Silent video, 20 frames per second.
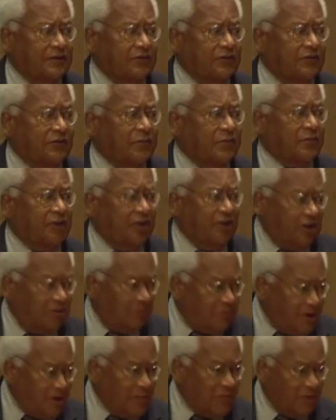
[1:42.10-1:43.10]

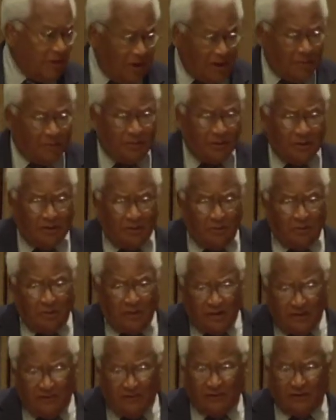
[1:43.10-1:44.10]
splitting people up into
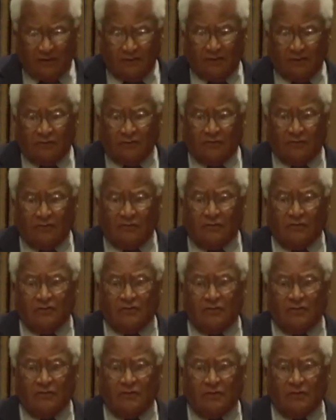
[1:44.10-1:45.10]

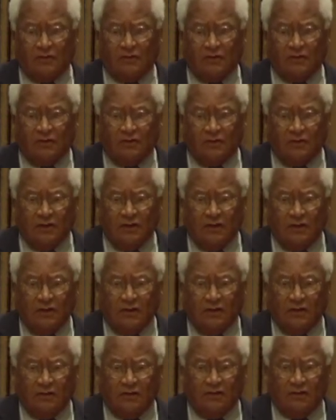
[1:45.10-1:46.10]
pieces, that
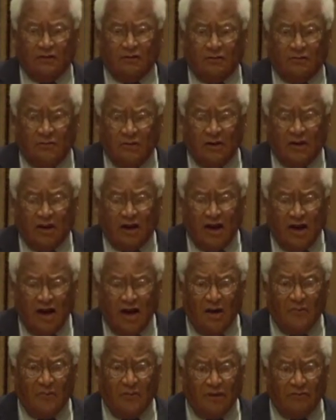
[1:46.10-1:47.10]
there can be a
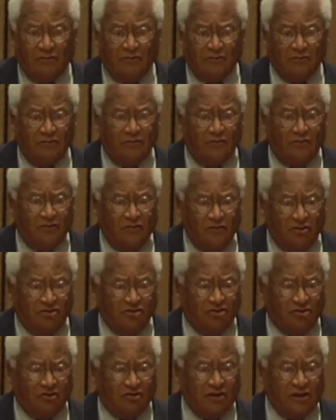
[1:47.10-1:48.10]
common
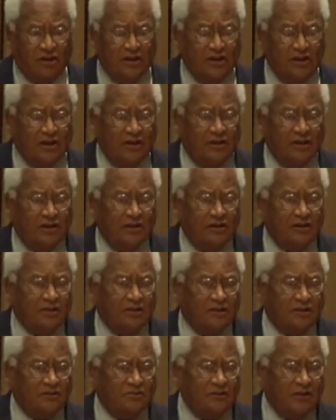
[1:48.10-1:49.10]
vision,
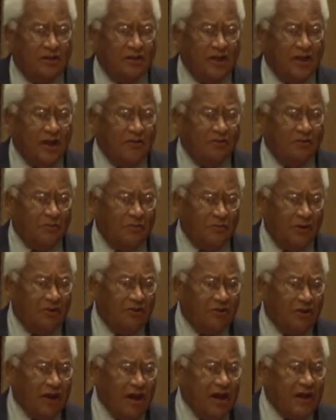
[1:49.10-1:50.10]
that we can have a
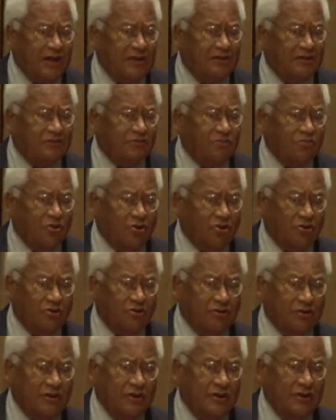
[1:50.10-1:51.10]
better kind of
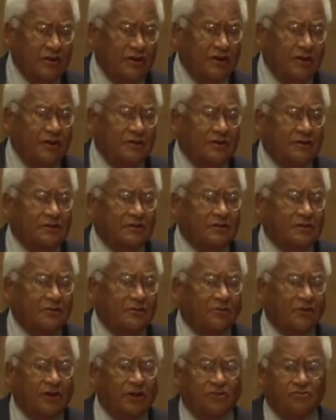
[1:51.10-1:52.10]
world,
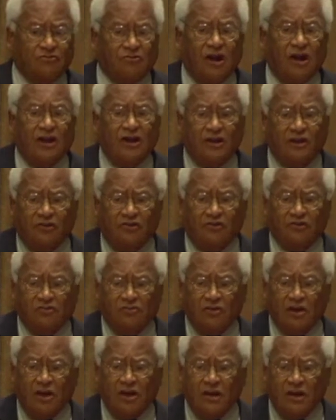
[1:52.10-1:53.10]
that we can write
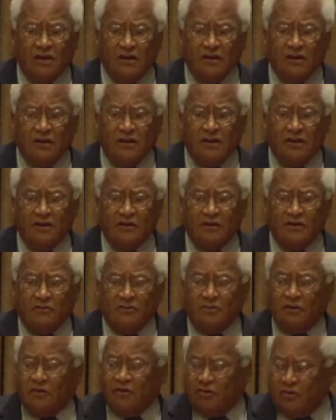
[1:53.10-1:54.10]
history
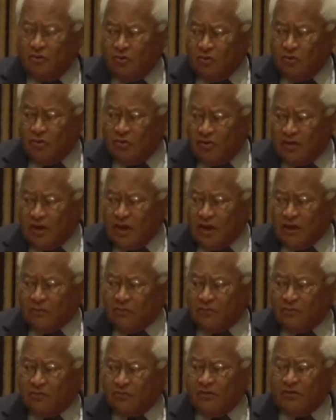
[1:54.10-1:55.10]
with new
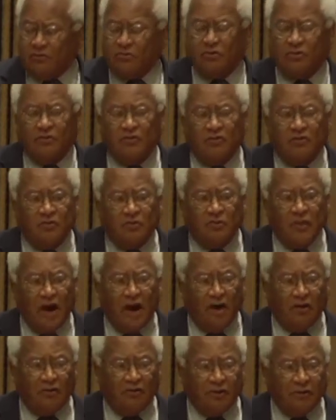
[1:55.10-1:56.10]
themes and with new
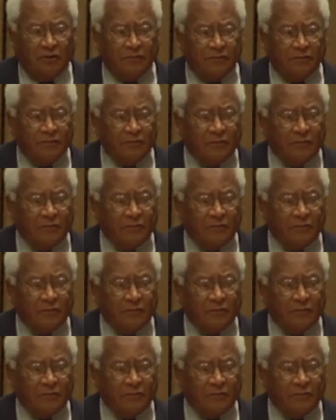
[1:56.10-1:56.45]
power.